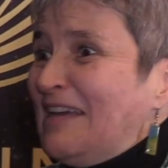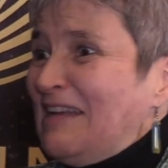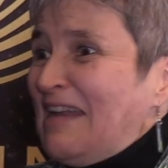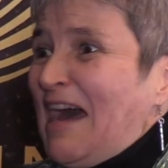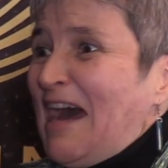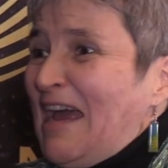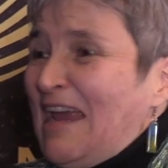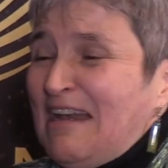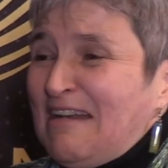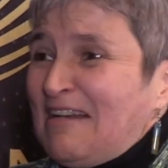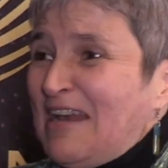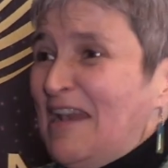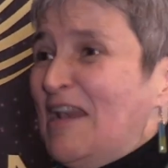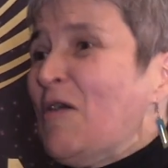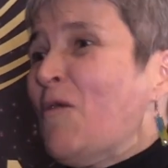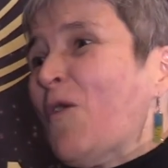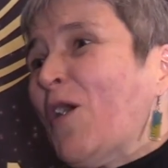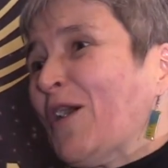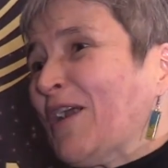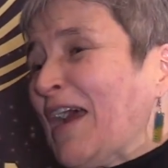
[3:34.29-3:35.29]
I really
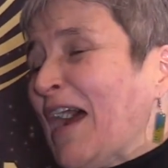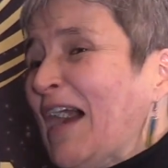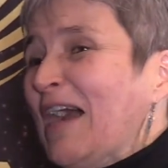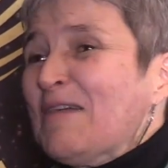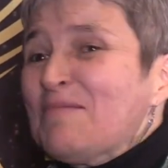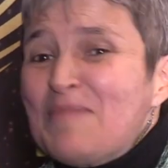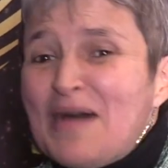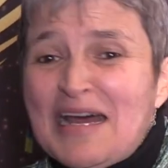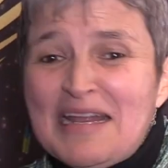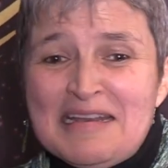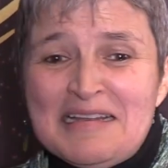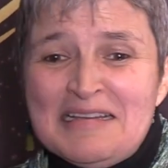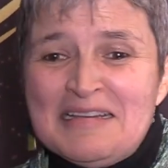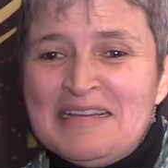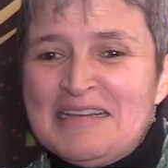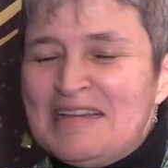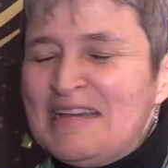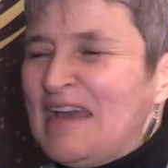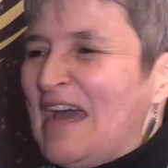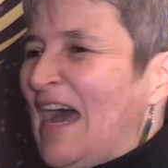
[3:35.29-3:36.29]
worked hard, but
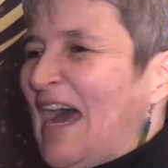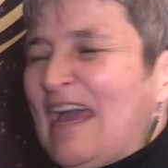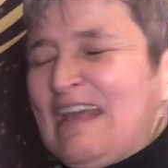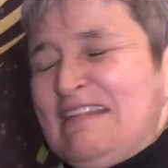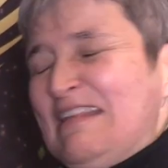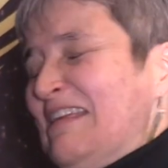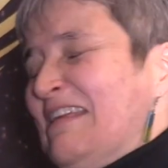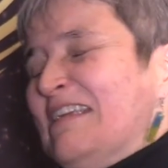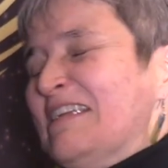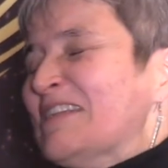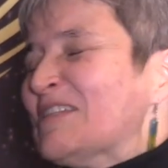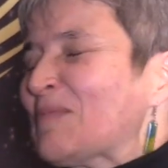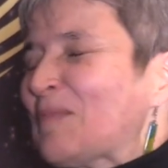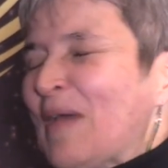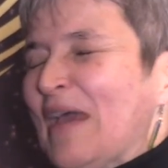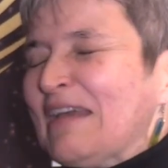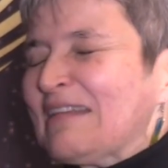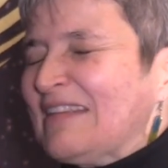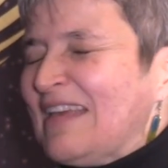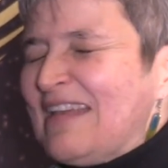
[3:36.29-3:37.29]
I didn't
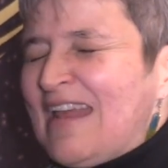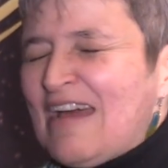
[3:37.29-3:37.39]
expect it.